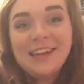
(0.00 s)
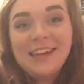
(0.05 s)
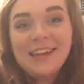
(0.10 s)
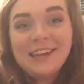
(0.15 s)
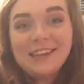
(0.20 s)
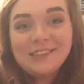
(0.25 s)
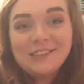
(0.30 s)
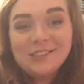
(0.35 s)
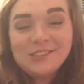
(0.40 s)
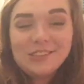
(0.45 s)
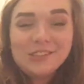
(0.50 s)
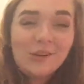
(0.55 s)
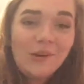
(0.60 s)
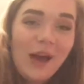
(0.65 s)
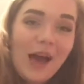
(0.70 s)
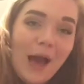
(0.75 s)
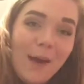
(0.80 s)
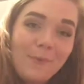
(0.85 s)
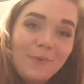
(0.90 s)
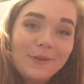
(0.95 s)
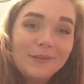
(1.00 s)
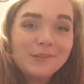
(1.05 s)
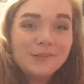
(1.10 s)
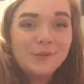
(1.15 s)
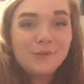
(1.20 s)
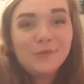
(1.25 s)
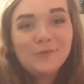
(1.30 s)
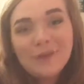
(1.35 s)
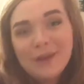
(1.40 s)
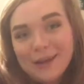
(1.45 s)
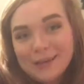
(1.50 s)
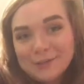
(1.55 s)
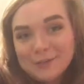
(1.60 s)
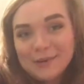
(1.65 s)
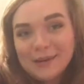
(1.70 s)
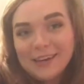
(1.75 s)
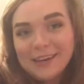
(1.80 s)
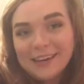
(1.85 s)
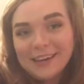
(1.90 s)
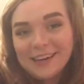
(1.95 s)
it just so happened to affect
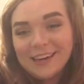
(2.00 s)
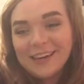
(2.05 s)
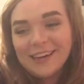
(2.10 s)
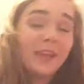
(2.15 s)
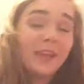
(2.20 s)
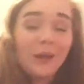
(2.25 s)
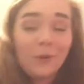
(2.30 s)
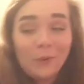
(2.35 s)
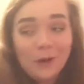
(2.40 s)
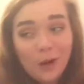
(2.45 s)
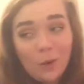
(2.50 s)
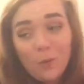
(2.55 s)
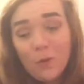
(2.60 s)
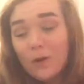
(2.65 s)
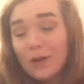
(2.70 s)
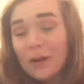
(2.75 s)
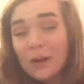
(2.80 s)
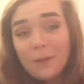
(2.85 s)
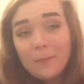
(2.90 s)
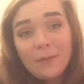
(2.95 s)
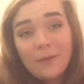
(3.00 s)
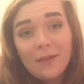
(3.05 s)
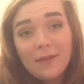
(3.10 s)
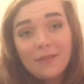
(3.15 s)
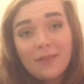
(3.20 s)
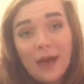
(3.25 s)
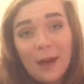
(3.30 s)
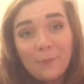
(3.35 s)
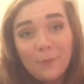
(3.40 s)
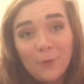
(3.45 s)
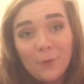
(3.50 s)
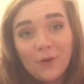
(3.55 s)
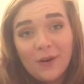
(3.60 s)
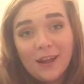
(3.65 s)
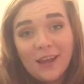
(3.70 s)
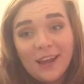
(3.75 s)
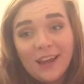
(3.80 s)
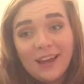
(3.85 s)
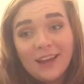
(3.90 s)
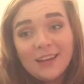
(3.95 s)
me. And when I woke up that
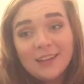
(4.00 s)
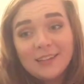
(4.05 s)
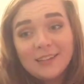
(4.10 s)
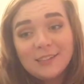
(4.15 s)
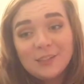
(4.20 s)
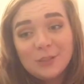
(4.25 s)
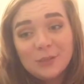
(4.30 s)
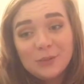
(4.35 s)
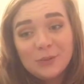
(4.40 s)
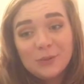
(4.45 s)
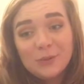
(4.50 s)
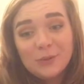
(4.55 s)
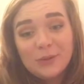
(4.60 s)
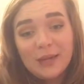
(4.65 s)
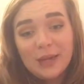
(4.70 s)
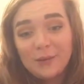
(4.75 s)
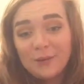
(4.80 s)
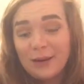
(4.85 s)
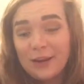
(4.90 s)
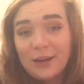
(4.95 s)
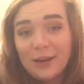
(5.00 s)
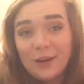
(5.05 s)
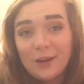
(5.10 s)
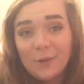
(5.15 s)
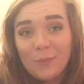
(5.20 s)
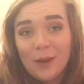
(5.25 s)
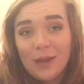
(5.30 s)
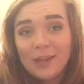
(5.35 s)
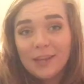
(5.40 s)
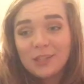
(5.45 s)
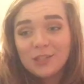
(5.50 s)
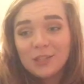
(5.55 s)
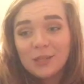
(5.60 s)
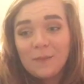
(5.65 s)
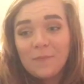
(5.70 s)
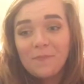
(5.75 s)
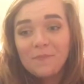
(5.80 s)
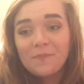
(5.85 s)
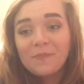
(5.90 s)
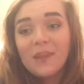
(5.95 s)
morning to get ready to go to my
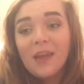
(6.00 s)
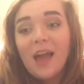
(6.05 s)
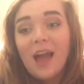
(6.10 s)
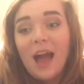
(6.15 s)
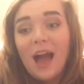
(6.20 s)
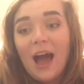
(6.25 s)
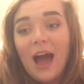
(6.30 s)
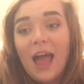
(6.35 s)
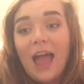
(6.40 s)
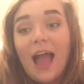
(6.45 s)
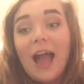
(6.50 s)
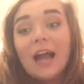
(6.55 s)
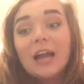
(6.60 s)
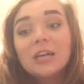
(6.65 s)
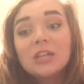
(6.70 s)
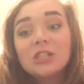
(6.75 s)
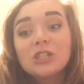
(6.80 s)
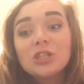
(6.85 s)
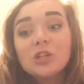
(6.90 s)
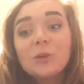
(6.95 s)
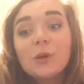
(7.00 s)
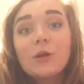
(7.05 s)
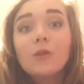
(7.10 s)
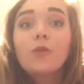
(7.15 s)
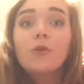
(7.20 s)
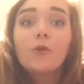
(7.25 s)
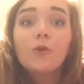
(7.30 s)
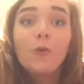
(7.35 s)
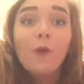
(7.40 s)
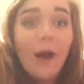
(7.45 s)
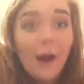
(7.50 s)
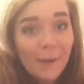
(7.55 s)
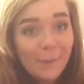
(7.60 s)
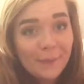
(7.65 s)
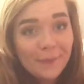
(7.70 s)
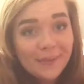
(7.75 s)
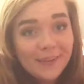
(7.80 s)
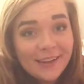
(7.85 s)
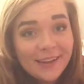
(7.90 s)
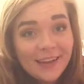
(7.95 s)
audition, I actually threw up,
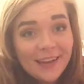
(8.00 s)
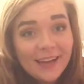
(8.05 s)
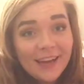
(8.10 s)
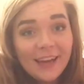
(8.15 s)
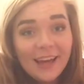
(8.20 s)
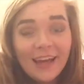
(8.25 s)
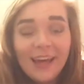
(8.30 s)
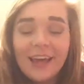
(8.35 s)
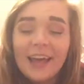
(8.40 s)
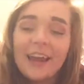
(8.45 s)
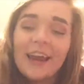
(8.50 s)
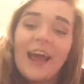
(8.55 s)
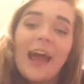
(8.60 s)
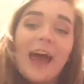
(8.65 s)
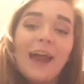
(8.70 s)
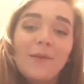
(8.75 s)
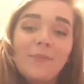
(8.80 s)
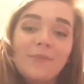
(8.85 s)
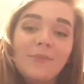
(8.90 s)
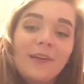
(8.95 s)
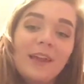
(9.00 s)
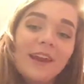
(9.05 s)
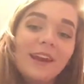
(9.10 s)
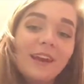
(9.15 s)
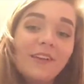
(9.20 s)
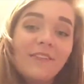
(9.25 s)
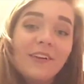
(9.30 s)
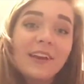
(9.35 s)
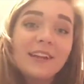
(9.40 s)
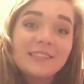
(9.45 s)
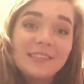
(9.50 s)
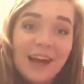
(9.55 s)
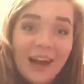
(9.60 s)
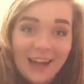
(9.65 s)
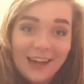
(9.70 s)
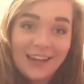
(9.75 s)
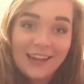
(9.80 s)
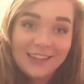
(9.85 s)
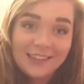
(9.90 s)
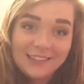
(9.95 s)
and I had a bit of an
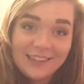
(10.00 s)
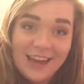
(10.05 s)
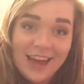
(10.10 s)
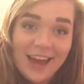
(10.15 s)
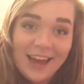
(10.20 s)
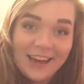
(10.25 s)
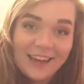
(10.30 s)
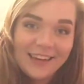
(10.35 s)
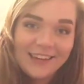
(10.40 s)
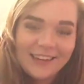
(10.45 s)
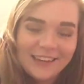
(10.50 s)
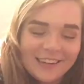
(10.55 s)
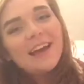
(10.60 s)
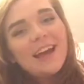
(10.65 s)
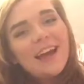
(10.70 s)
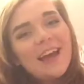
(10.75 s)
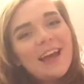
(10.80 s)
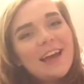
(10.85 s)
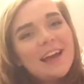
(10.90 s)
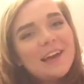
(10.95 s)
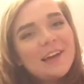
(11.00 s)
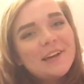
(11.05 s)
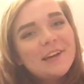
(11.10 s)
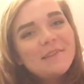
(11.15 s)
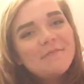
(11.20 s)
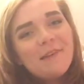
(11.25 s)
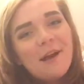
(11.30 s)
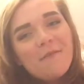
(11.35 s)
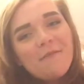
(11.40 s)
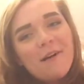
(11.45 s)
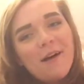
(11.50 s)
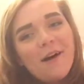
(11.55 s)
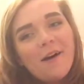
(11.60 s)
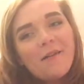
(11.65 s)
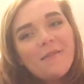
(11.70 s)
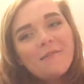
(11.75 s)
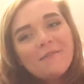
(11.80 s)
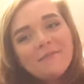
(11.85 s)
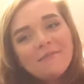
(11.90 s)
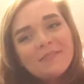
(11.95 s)
anxiety attack. And my
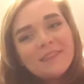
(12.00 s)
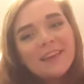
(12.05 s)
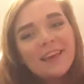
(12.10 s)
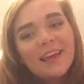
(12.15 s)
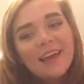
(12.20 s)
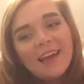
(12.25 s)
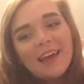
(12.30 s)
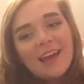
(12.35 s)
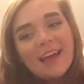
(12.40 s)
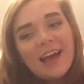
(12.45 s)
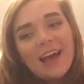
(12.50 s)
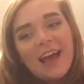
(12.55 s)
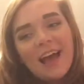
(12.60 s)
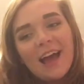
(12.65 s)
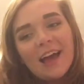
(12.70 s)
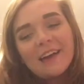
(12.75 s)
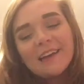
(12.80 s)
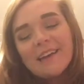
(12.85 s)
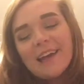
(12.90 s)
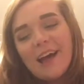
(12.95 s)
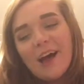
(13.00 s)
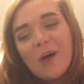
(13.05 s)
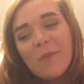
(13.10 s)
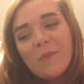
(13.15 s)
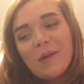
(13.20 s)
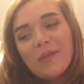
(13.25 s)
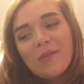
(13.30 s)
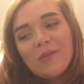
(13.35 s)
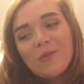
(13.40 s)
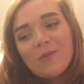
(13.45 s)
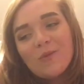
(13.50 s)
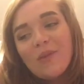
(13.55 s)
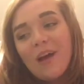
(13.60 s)
mom had to help me through